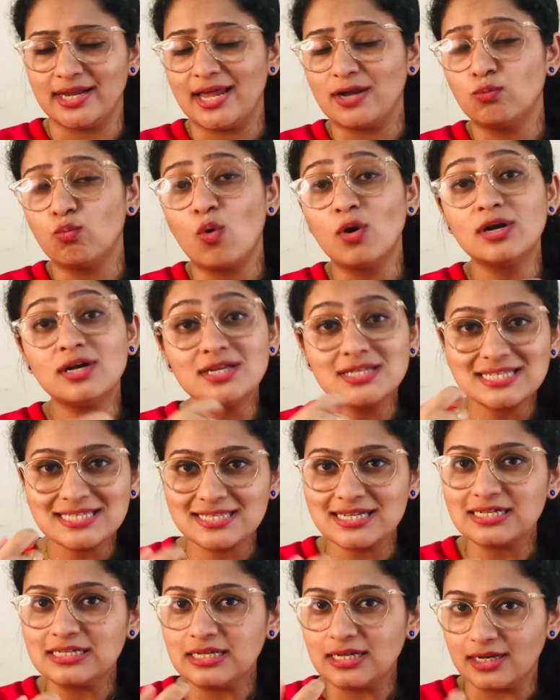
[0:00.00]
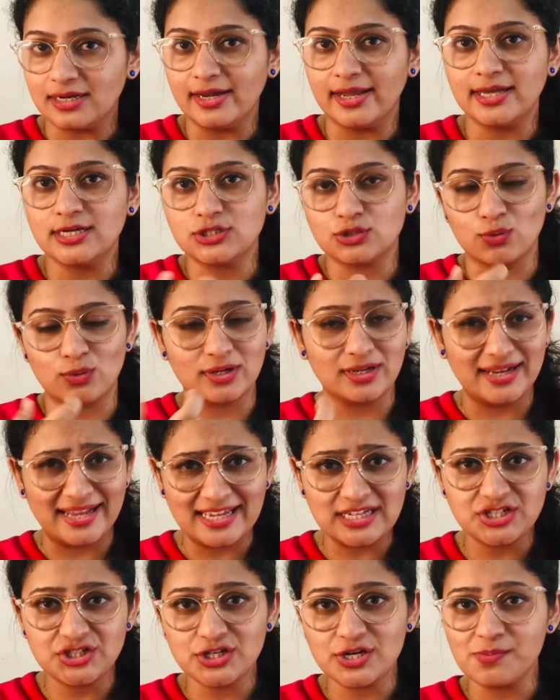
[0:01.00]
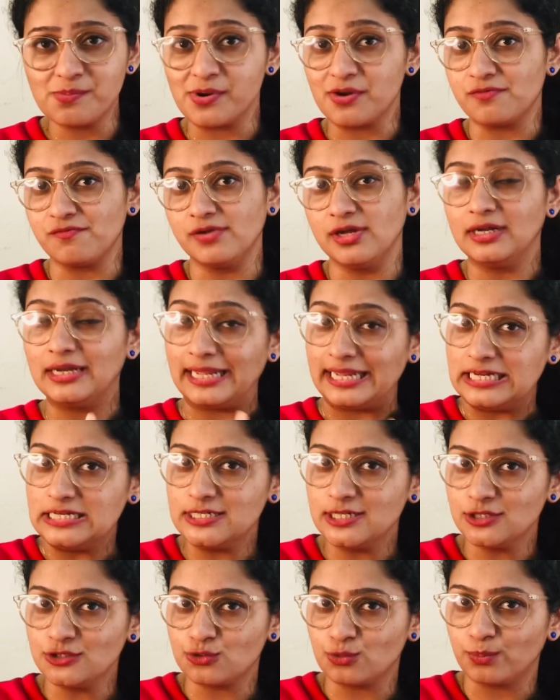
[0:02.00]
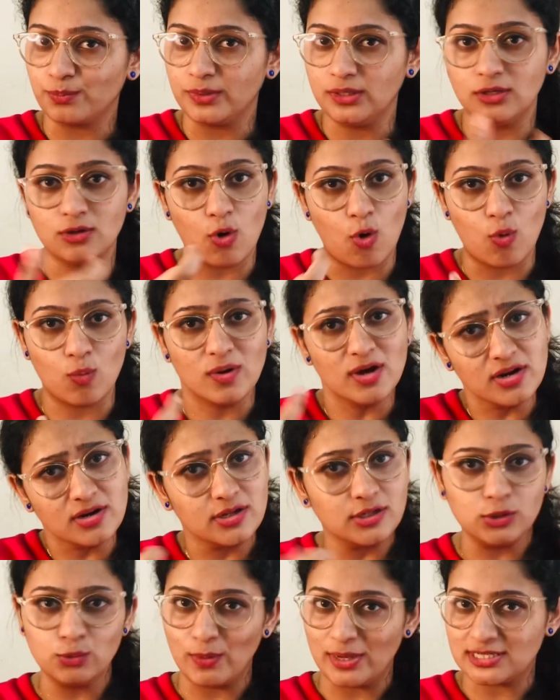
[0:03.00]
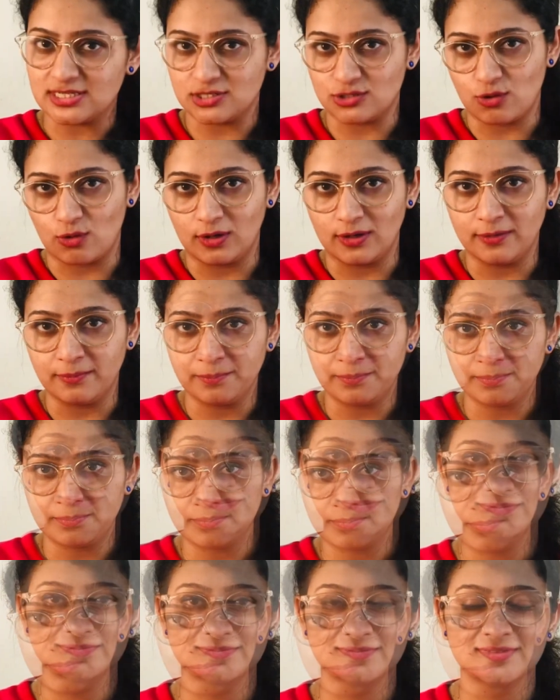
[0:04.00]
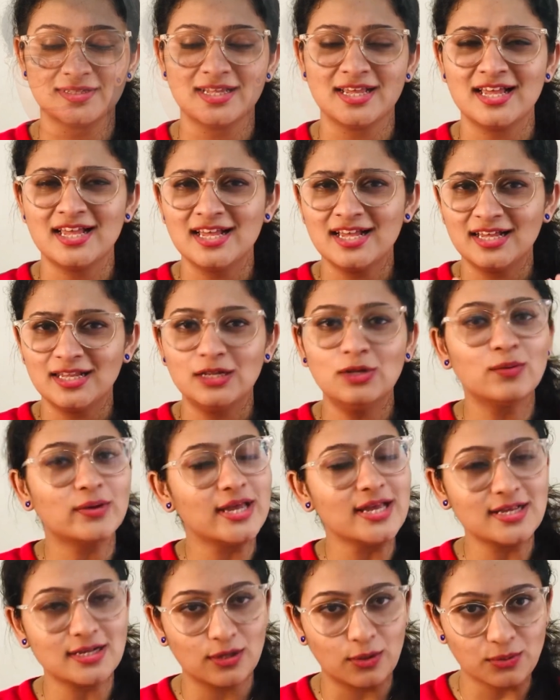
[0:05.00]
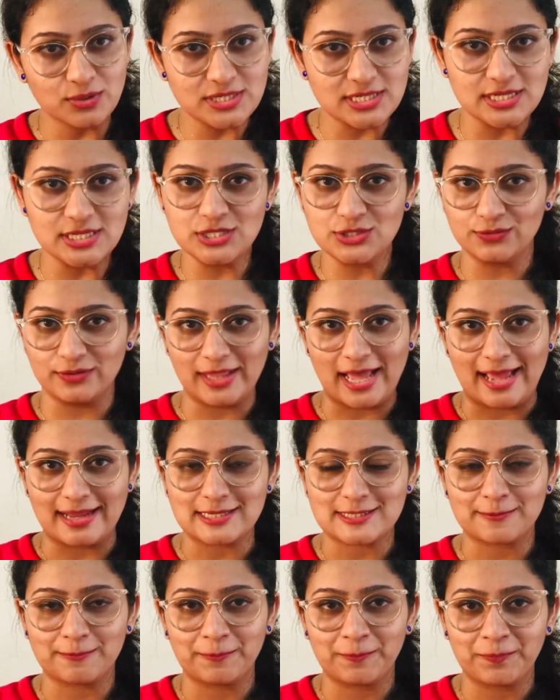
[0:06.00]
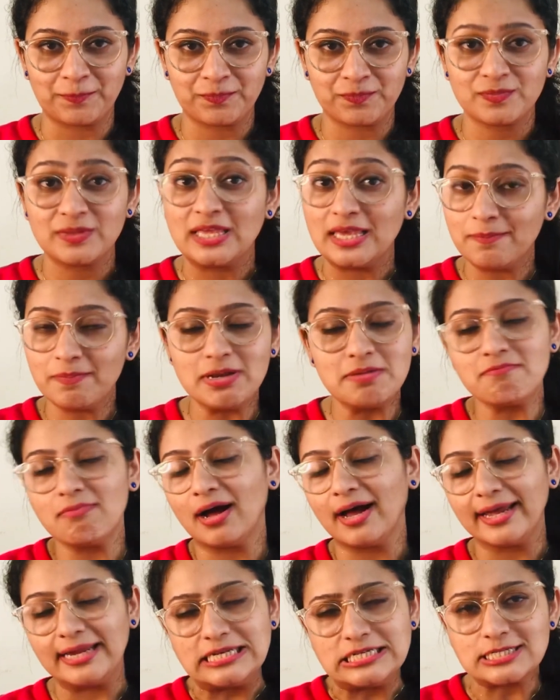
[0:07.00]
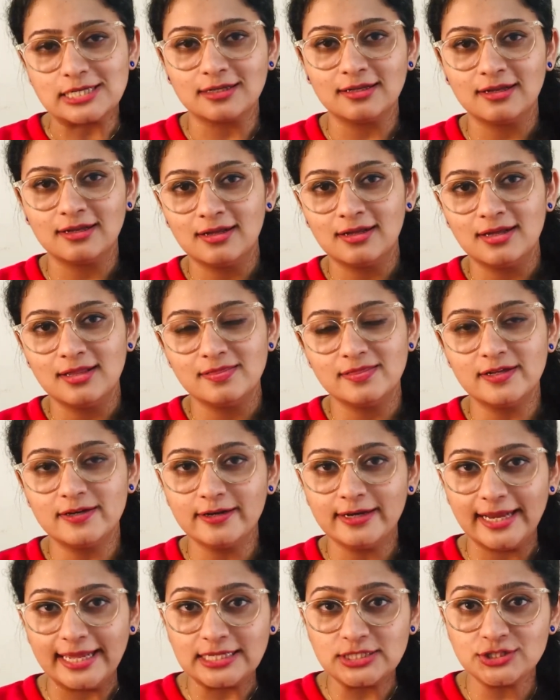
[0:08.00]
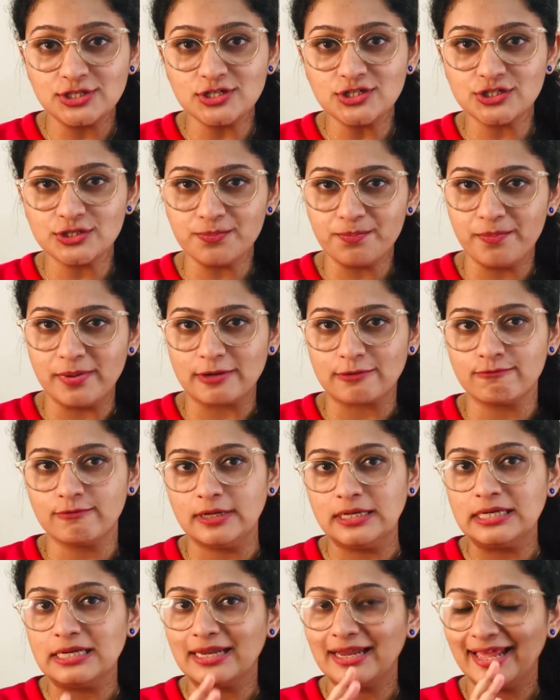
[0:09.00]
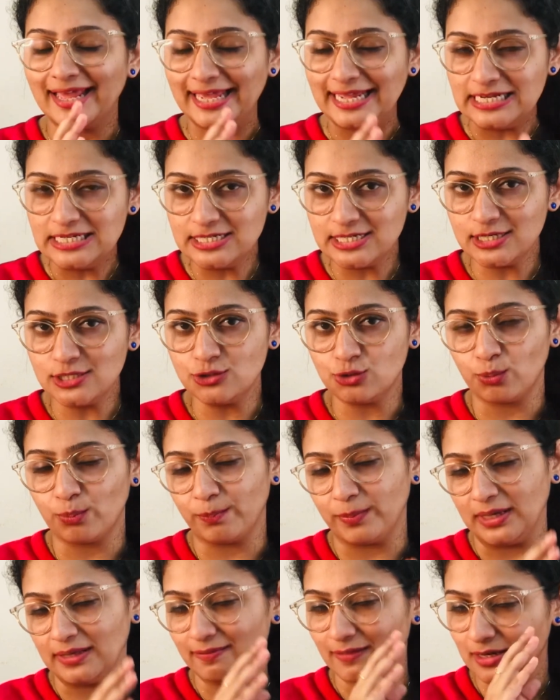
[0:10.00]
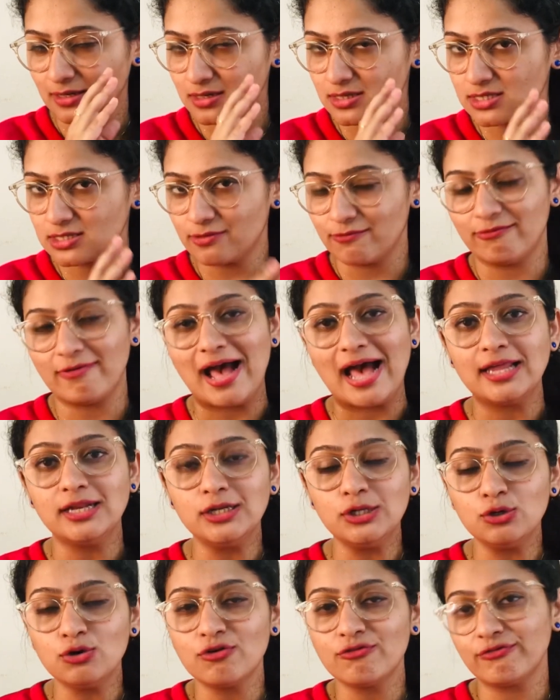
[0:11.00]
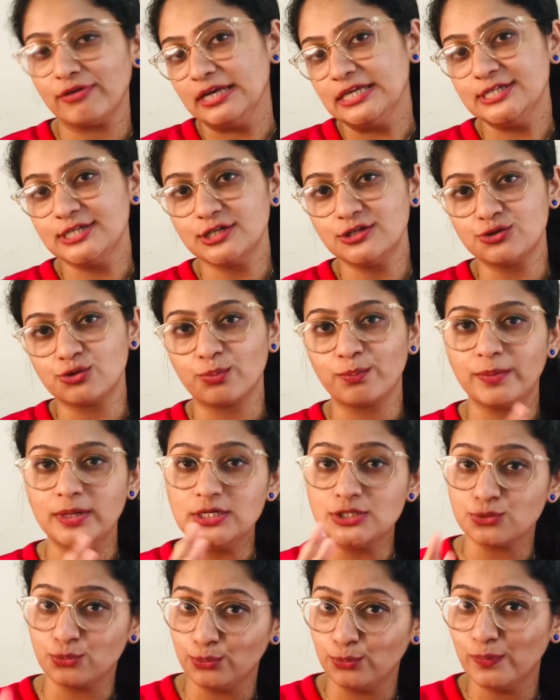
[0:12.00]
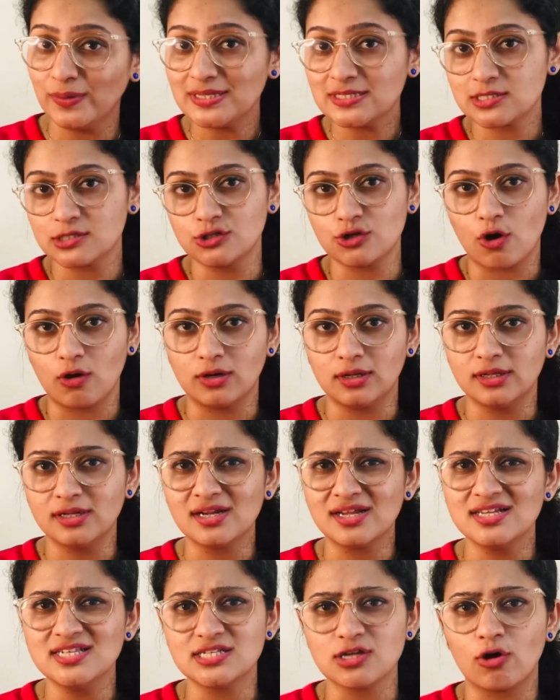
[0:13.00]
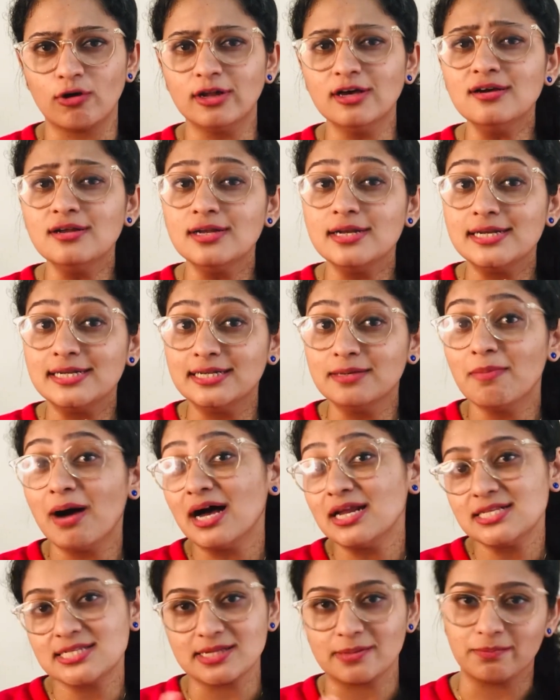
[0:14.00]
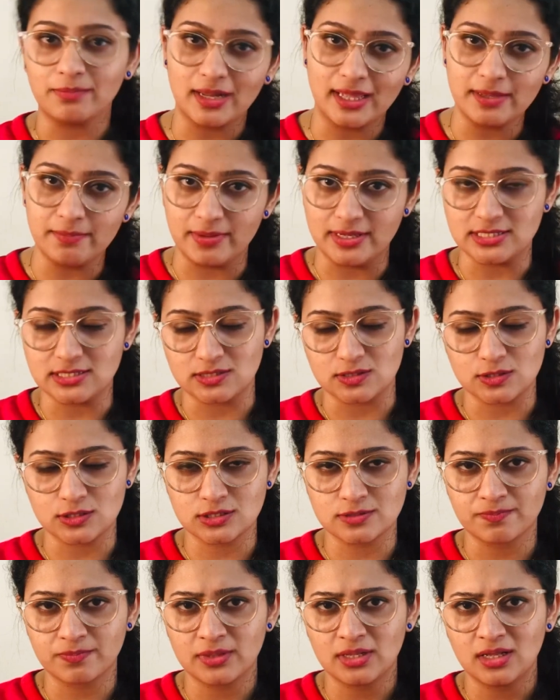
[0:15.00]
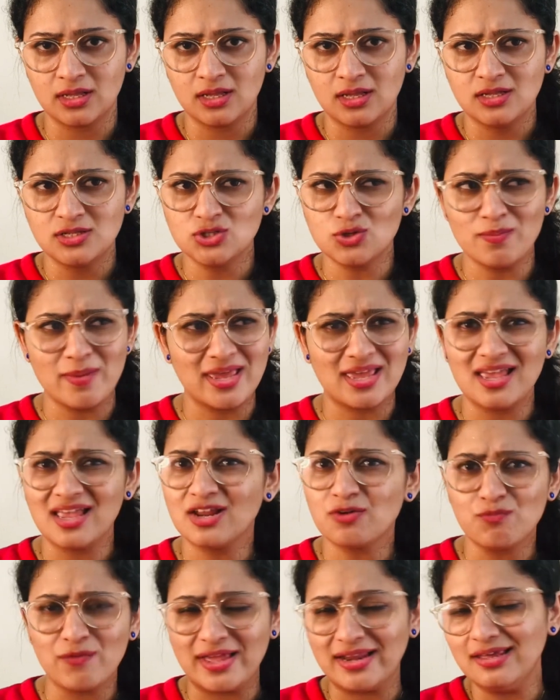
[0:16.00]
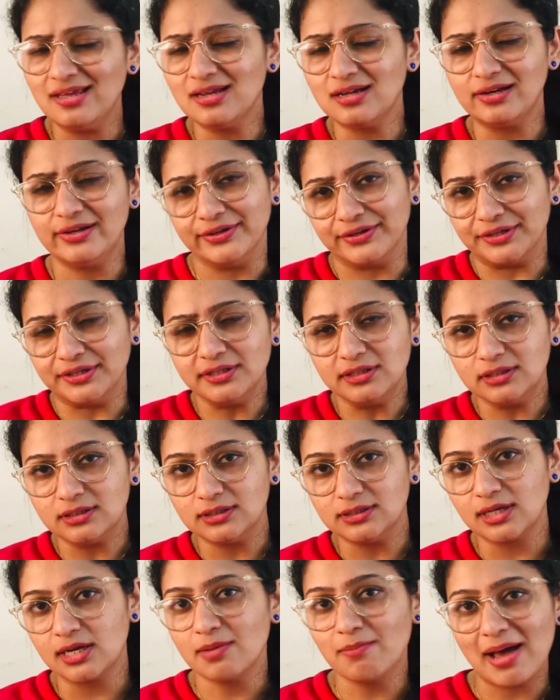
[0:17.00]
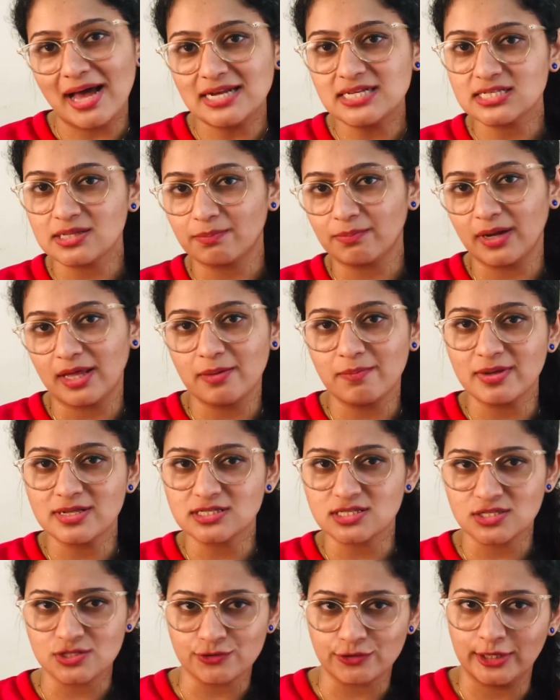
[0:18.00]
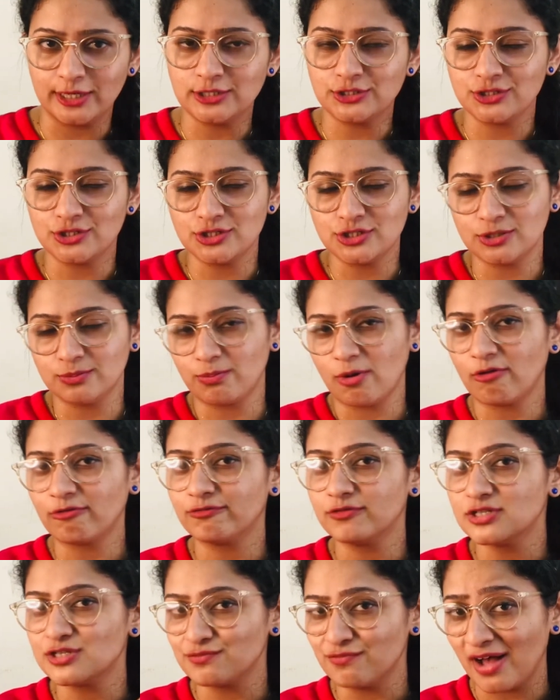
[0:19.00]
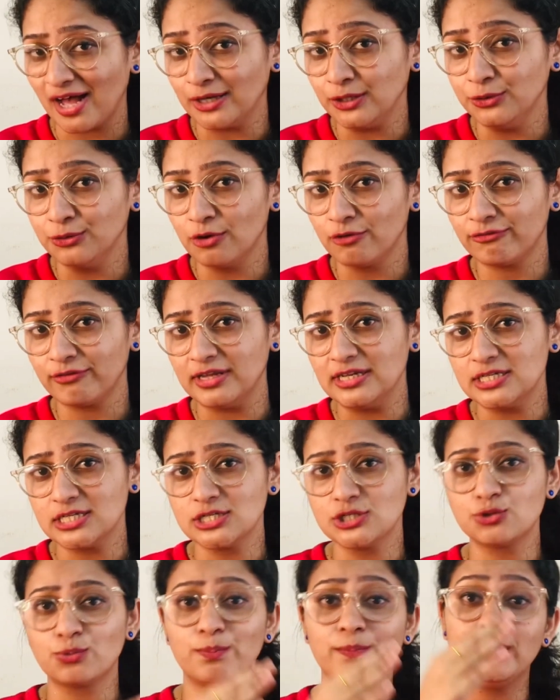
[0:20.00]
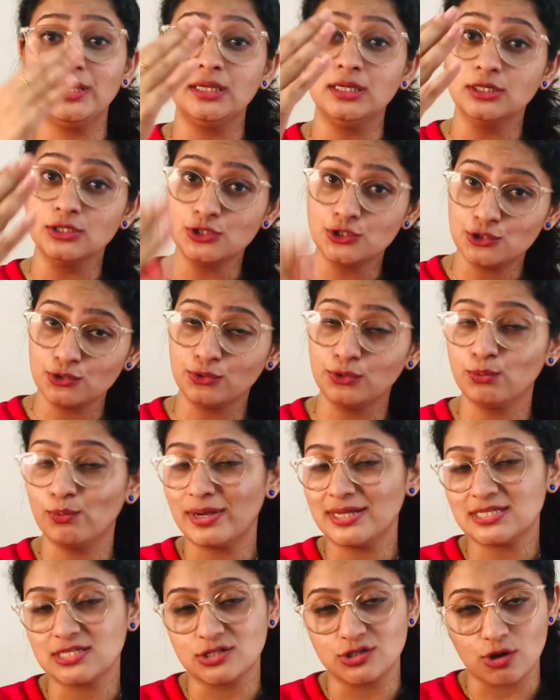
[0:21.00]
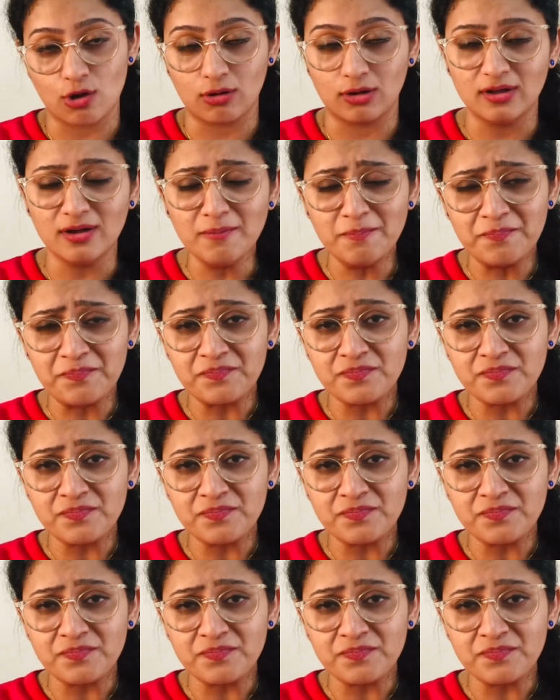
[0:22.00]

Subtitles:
and what does that connect or relation between Indian rupee over US dollar. Looking closer to that, keep in mind the relationship between Indian rupee, that is the value of Indian rupee to US dollar, is on a demand supply basis. So making it very clear, the demand supply basis relationship of this value of Indian rupee to US dollar,